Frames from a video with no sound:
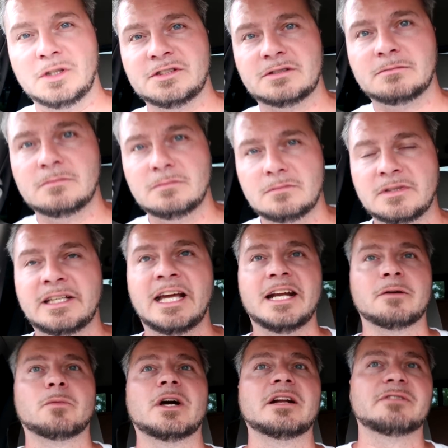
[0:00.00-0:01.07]
was
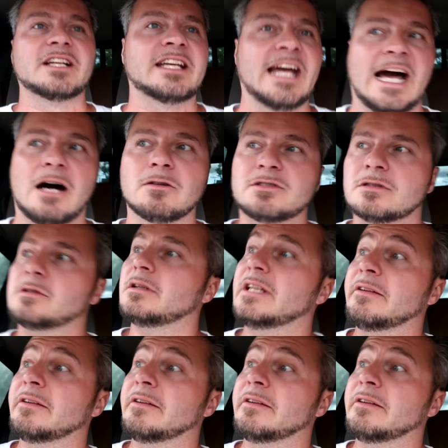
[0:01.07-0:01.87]
getting rid of the couch.